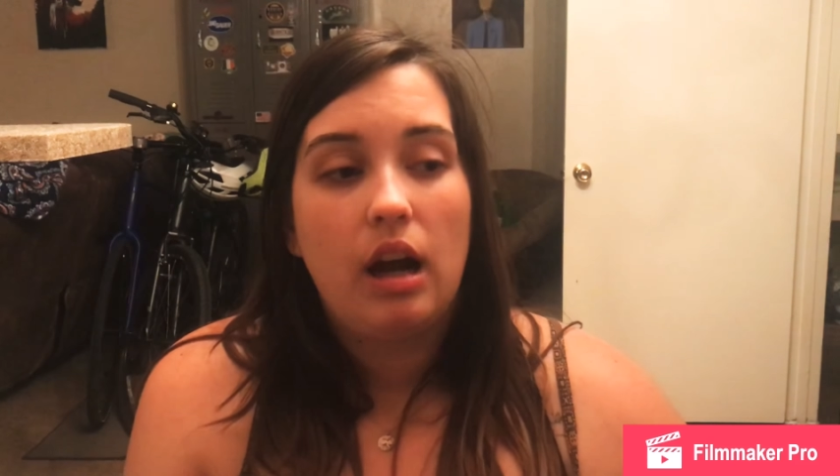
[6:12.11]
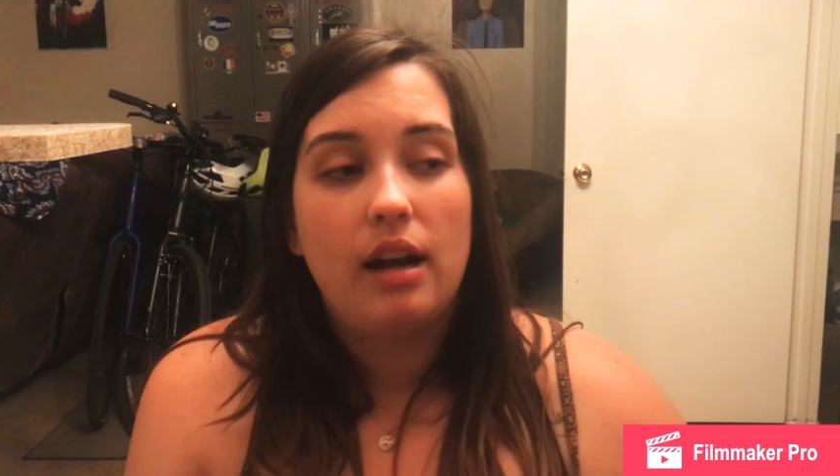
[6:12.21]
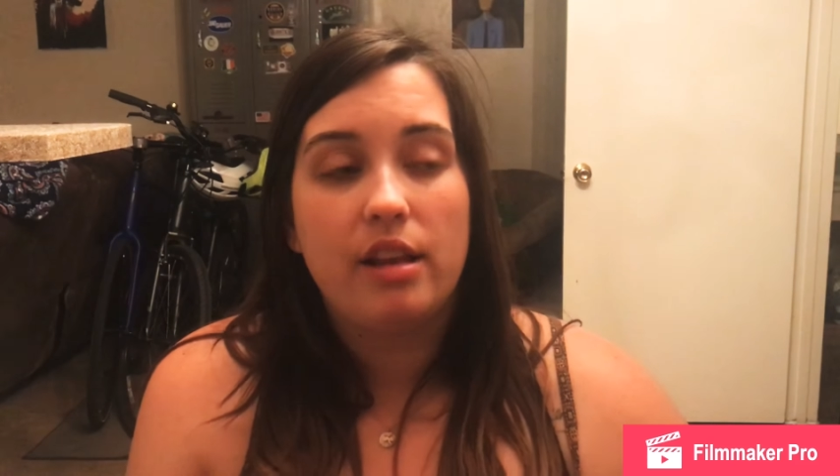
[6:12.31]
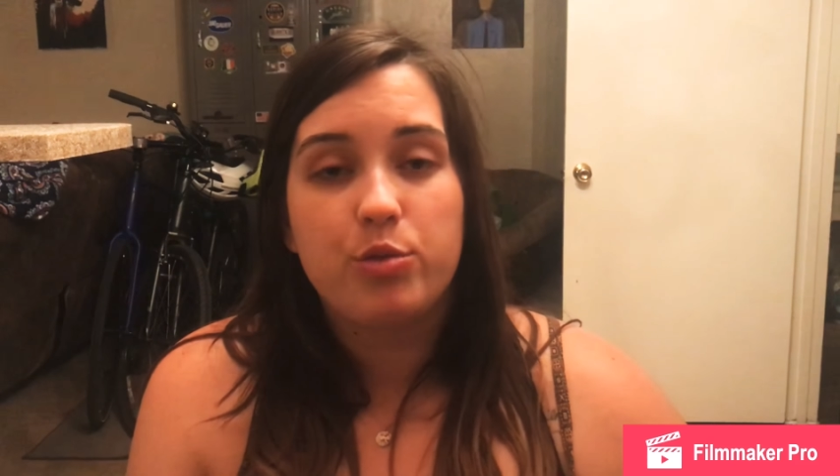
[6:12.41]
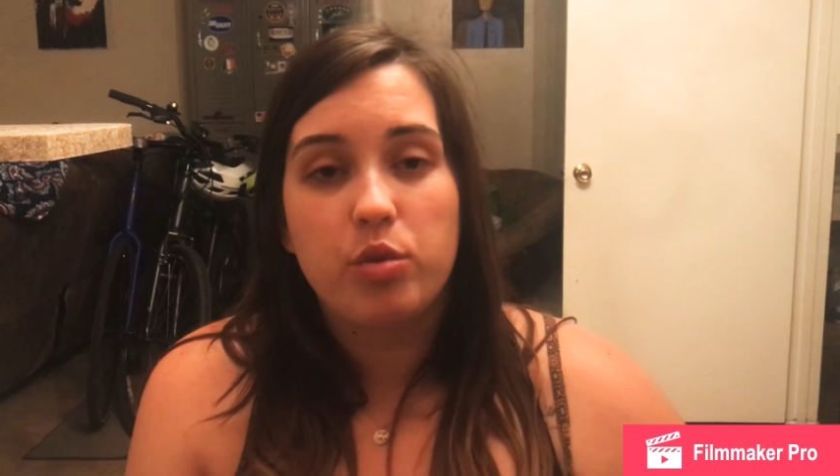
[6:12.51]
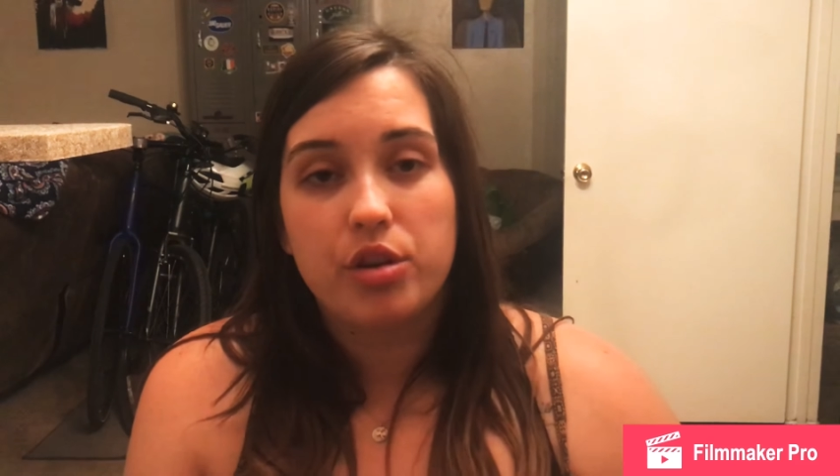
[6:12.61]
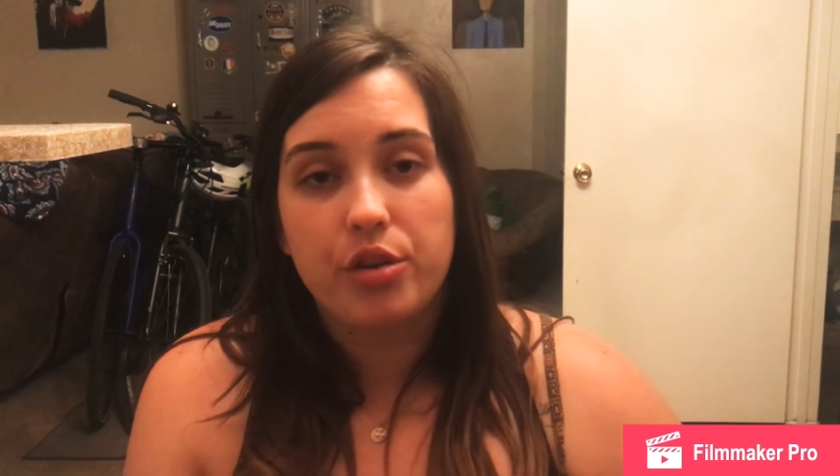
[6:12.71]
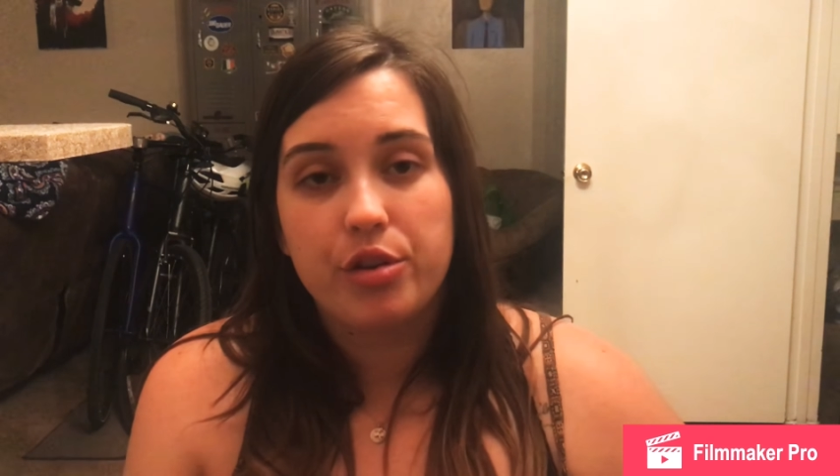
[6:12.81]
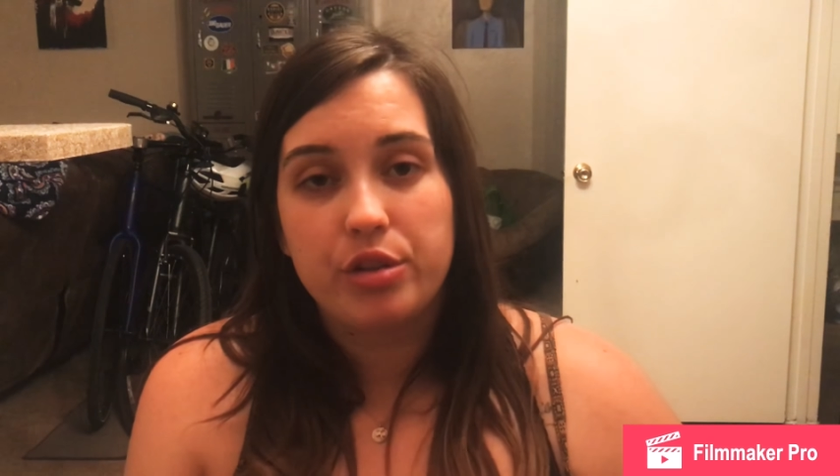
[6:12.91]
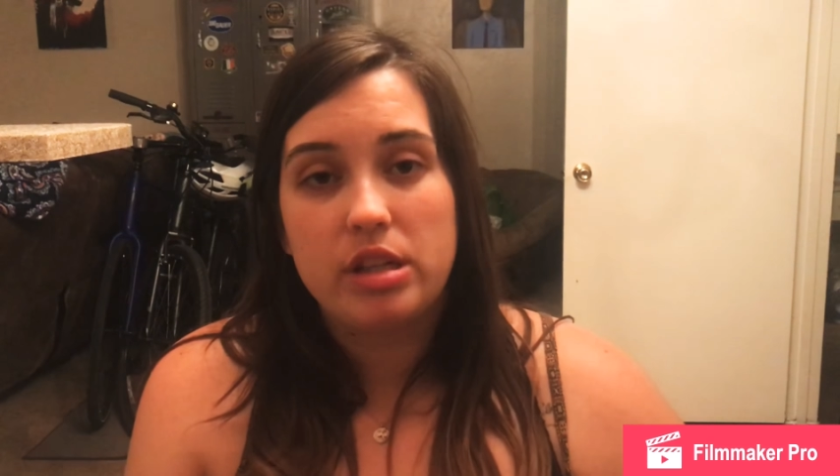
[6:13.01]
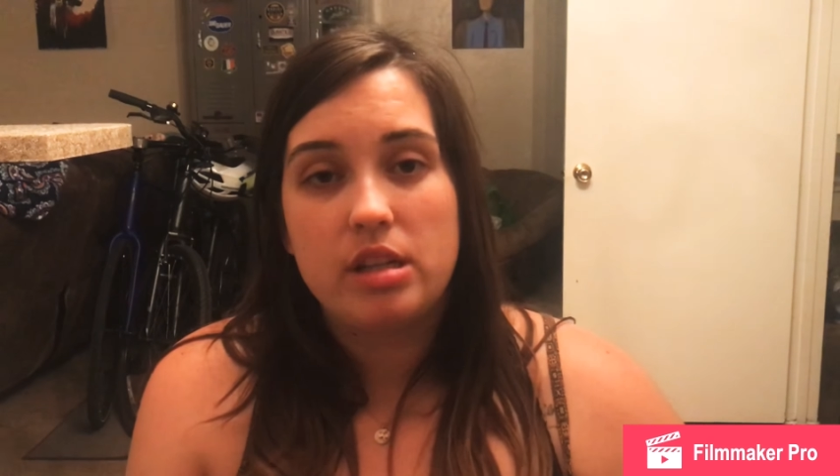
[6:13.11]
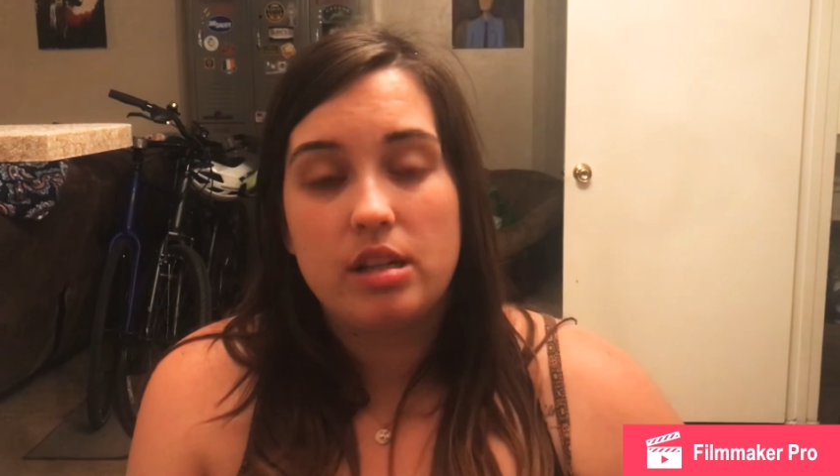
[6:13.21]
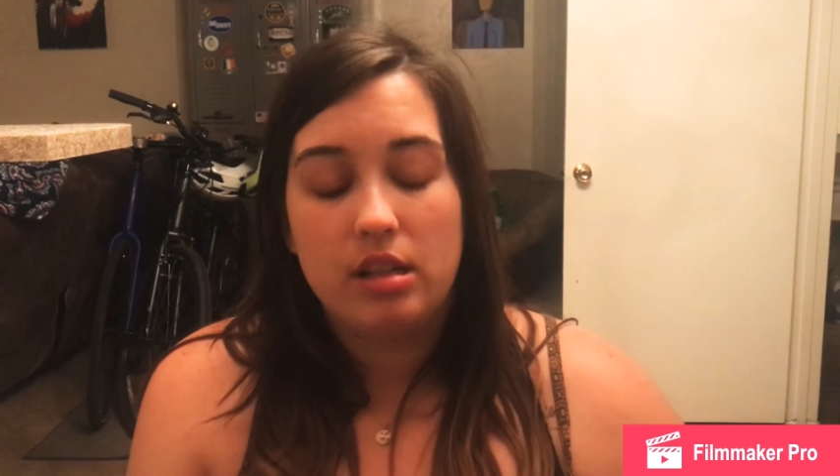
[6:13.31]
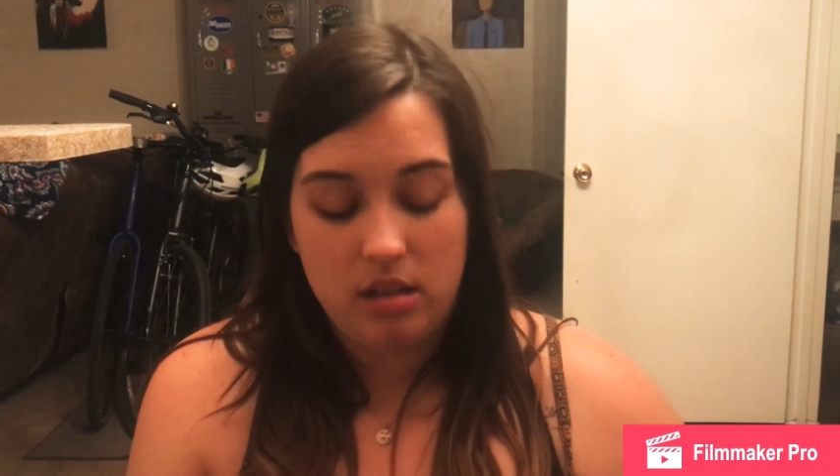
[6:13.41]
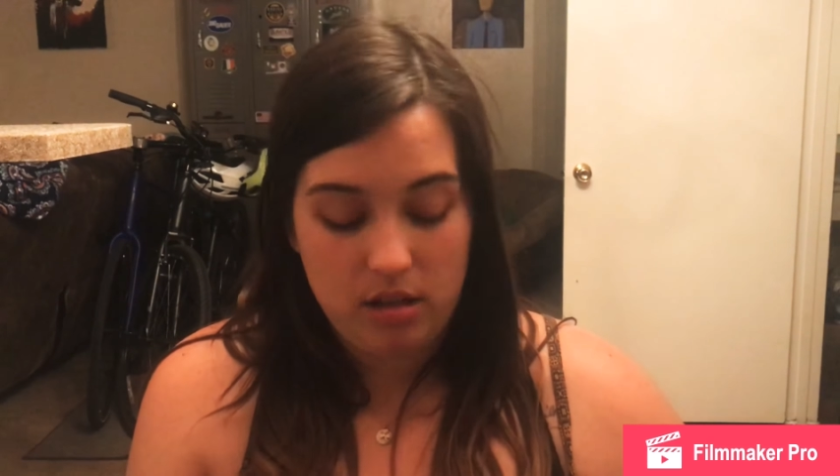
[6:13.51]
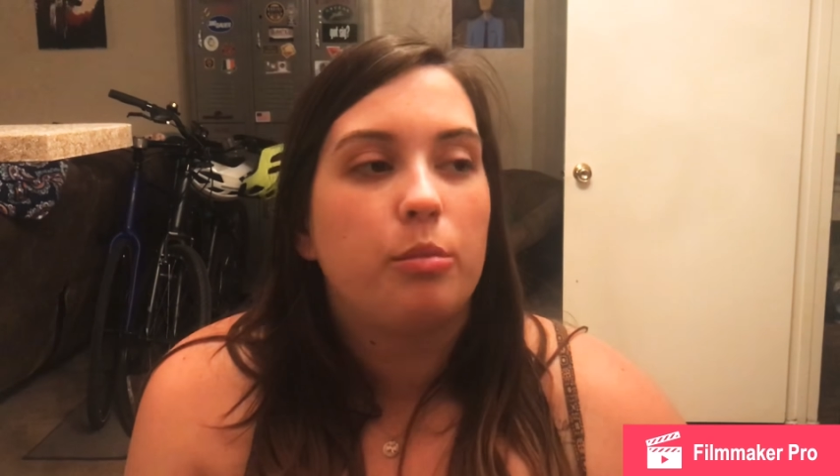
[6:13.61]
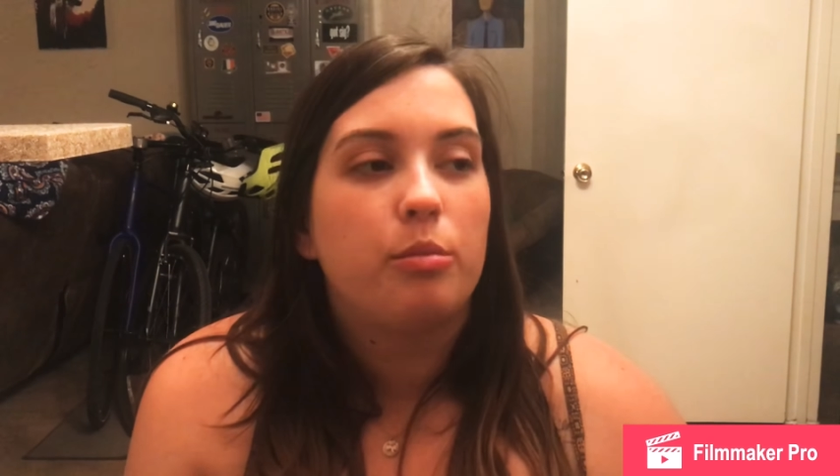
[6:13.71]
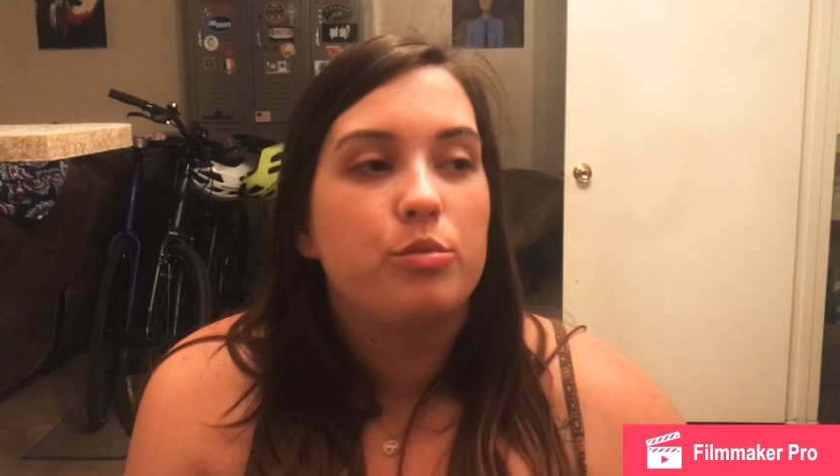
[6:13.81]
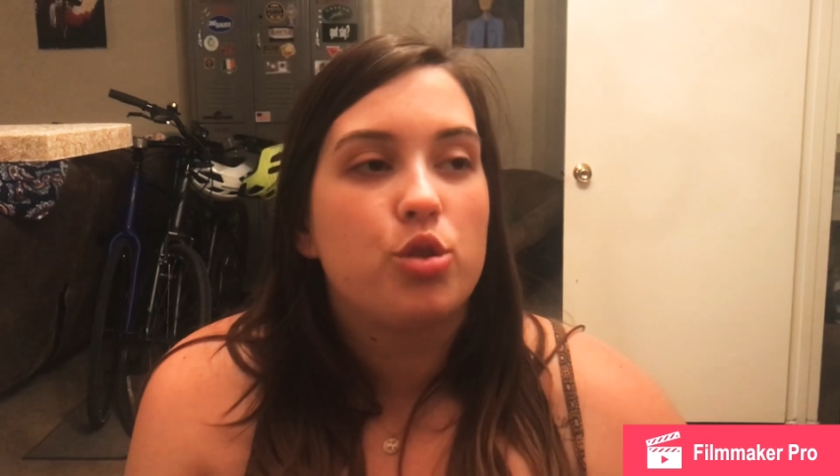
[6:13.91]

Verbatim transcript: I left work early. Um,